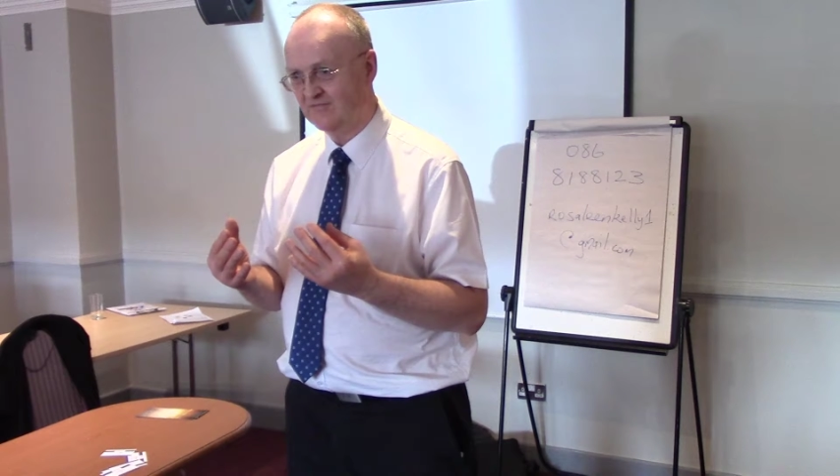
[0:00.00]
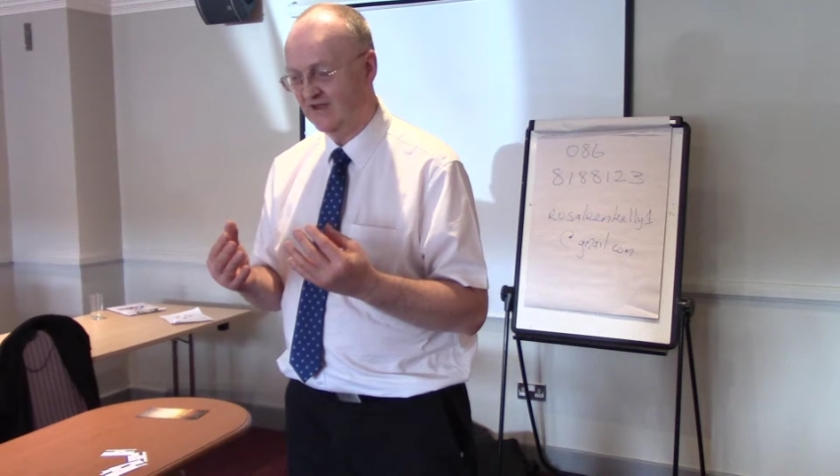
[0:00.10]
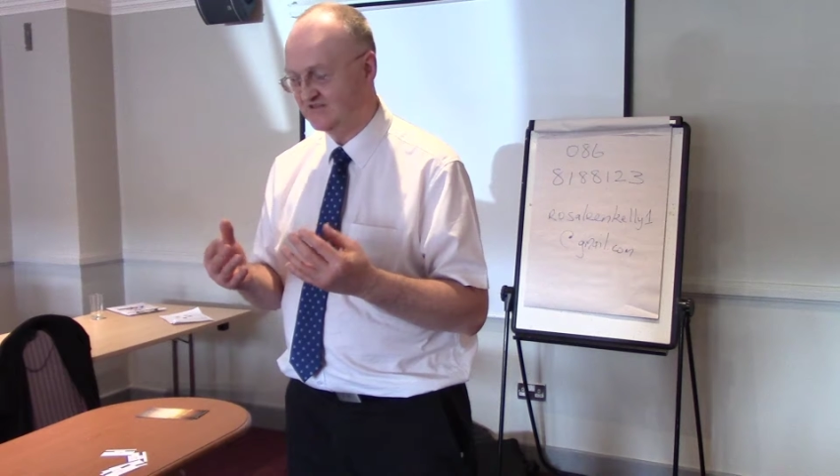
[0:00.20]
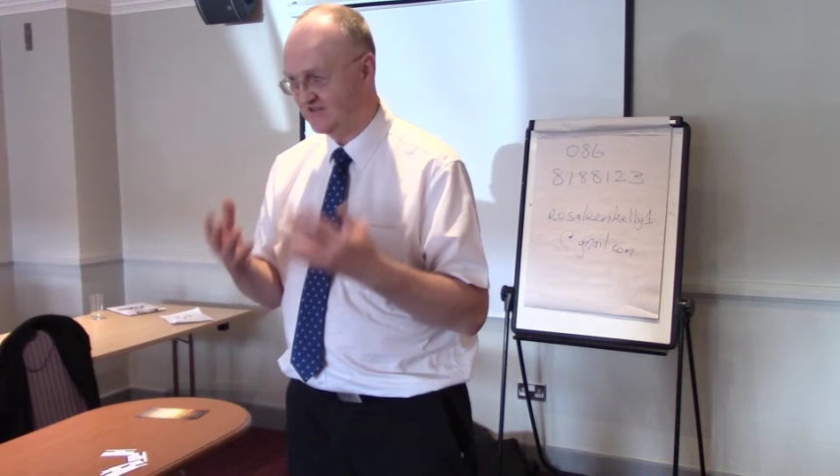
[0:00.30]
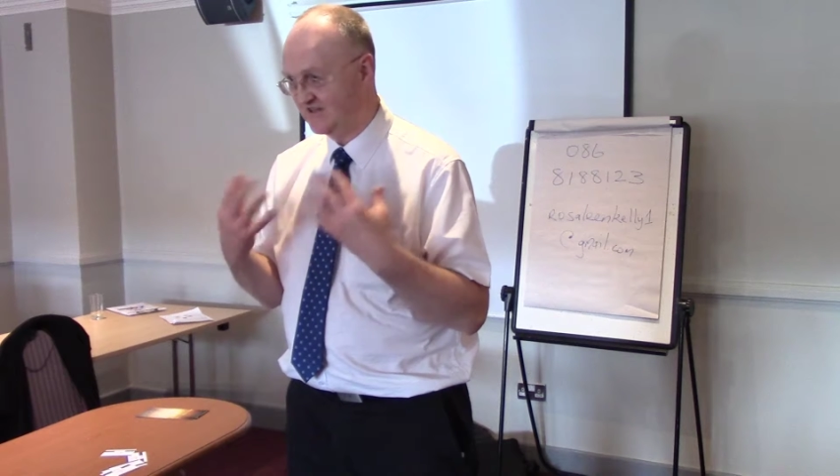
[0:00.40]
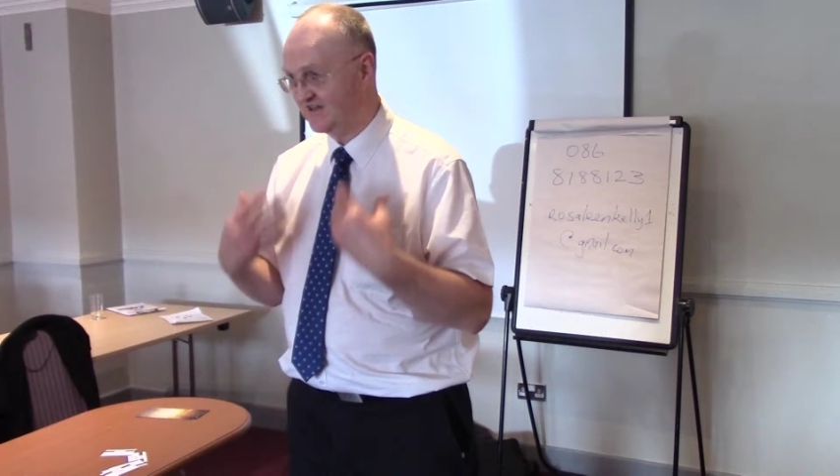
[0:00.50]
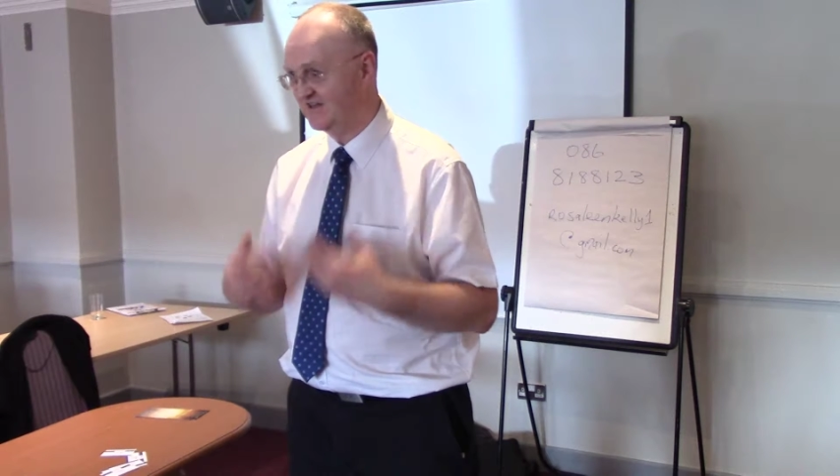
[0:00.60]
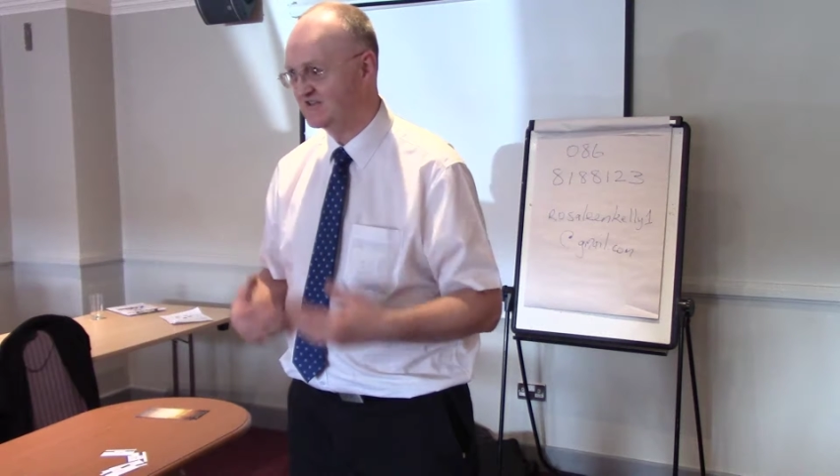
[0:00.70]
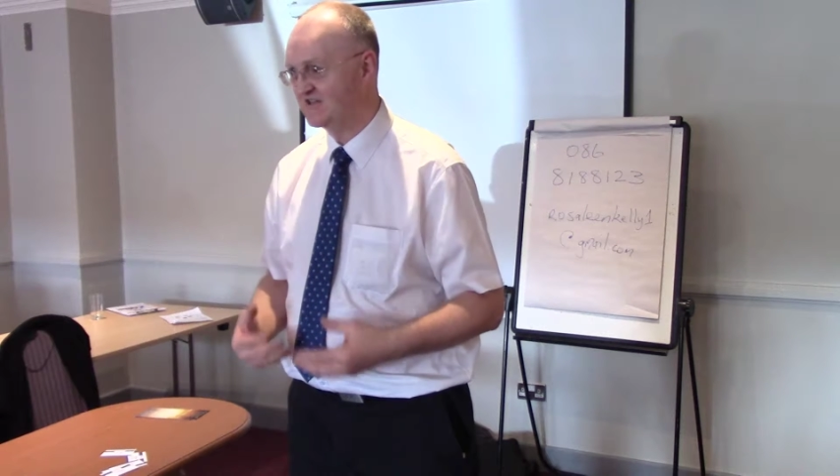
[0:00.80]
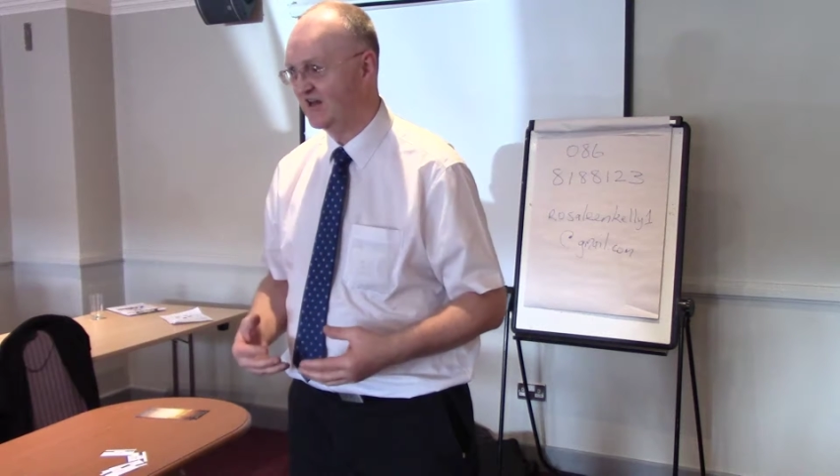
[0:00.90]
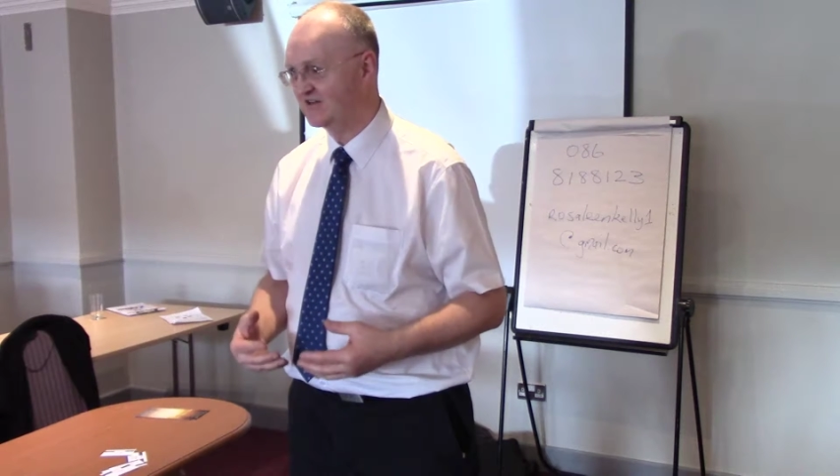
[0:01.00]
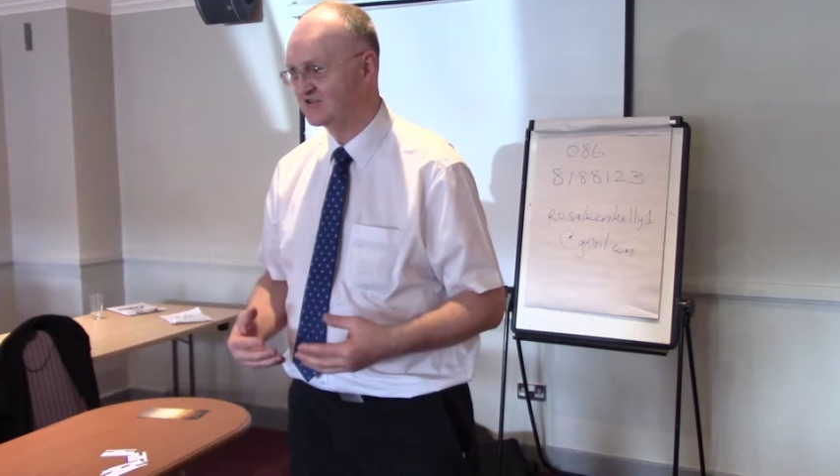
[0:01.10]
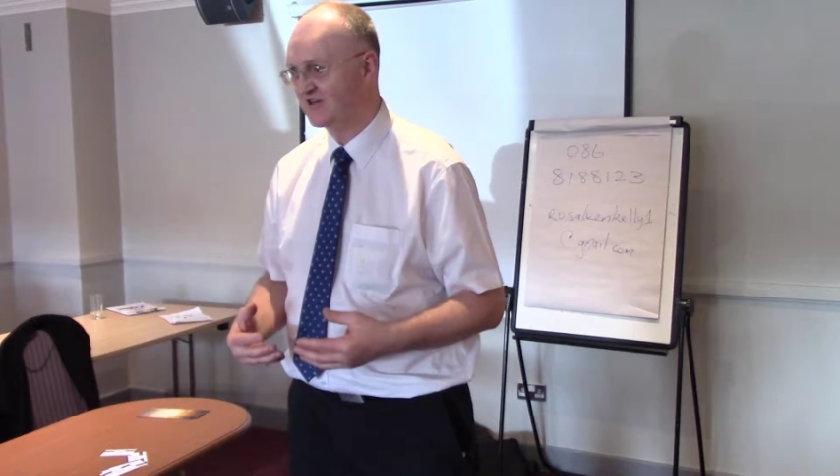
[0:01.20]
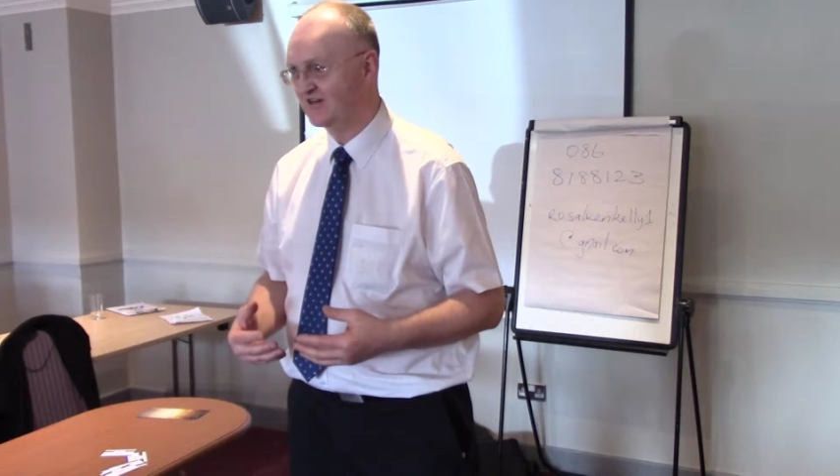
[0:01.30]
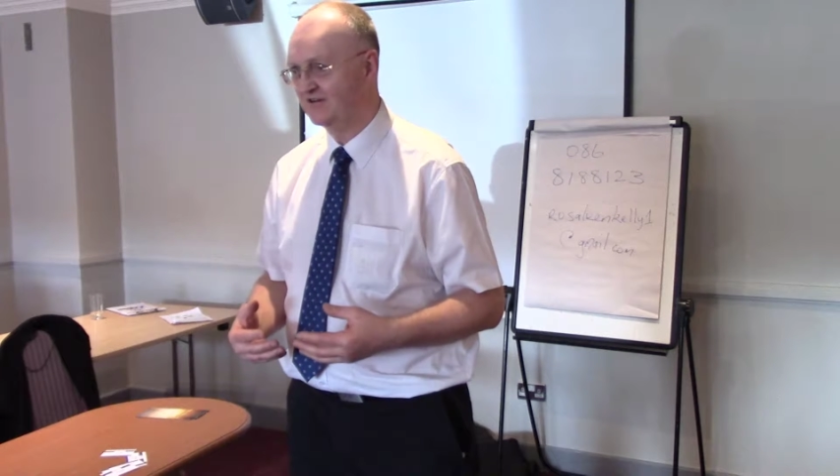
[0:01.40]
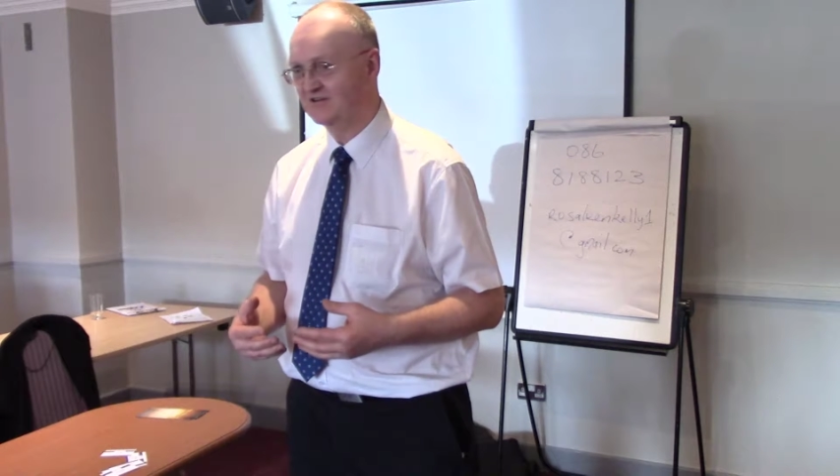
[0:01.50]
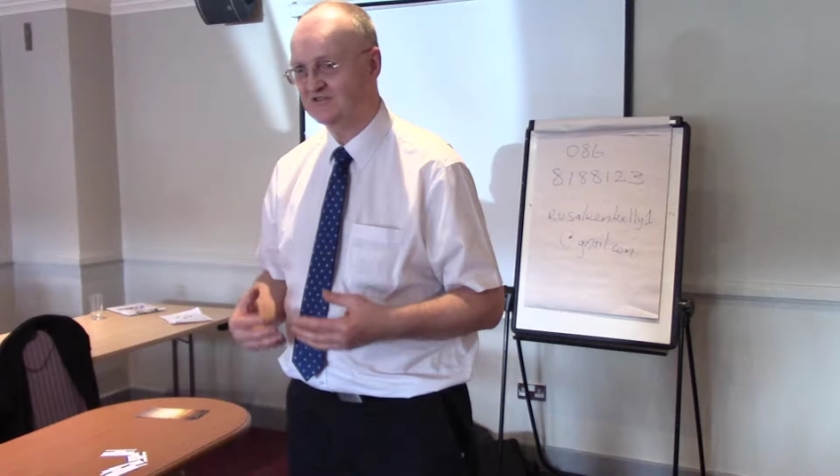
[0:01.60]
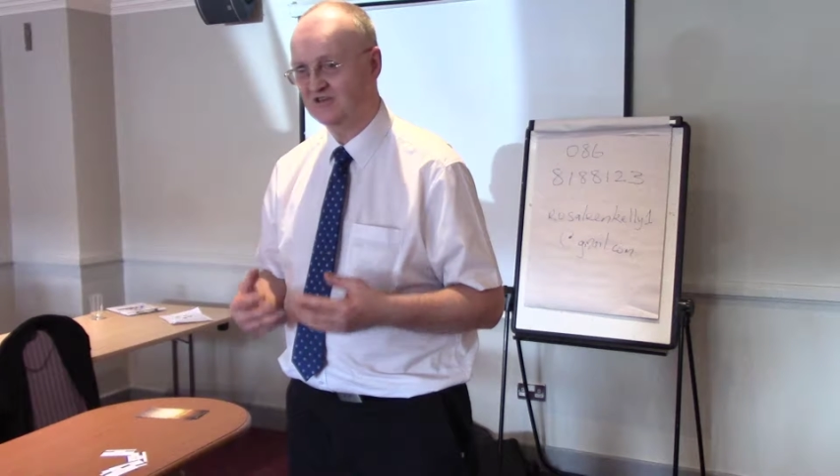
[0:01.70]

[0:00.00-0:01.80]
as in the kinesiology clearings